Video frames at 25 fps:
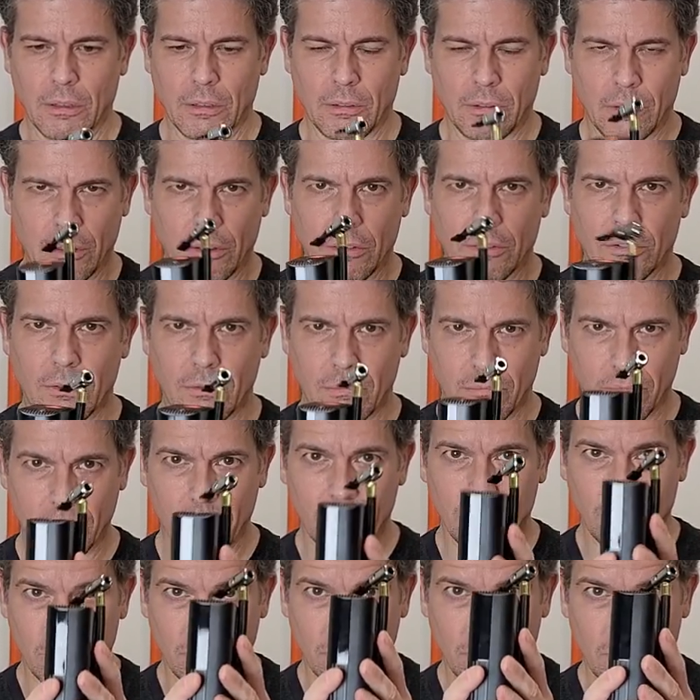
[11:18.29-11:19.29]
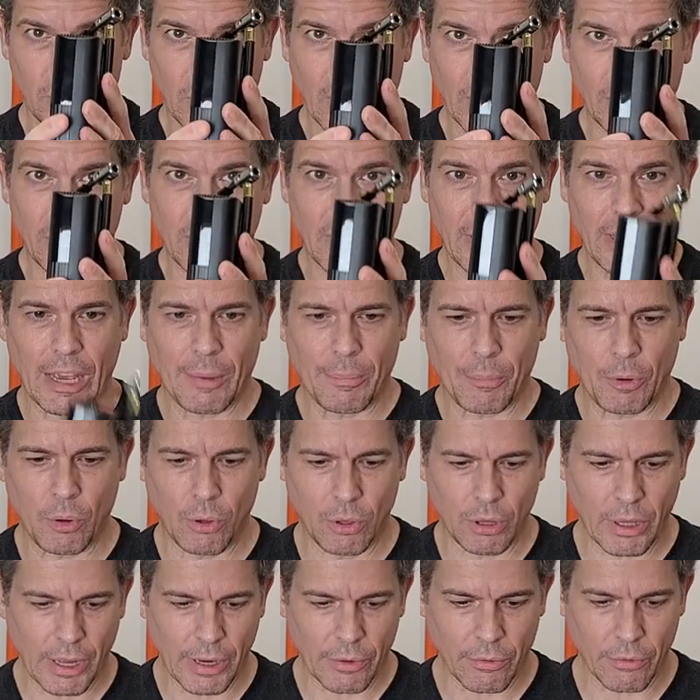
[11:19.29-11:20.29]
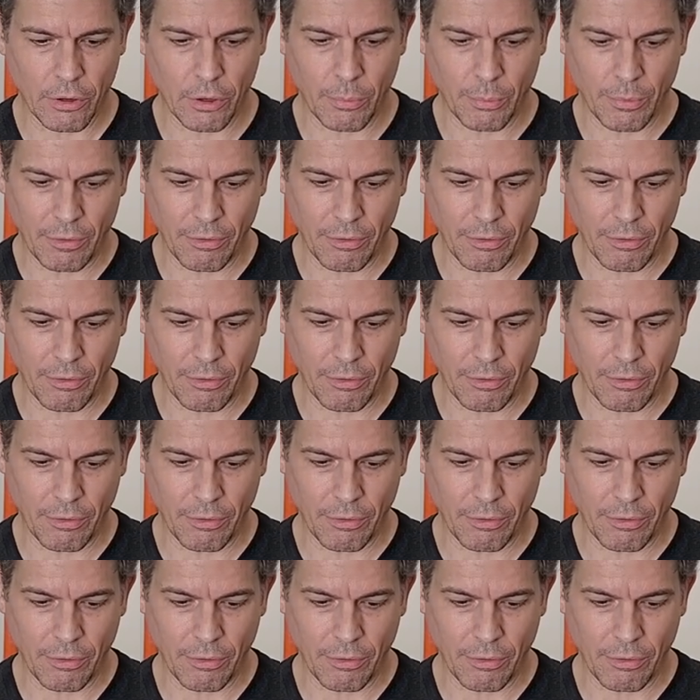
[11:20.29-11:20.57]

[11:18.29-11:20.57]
it's not taking up a whole lot of room.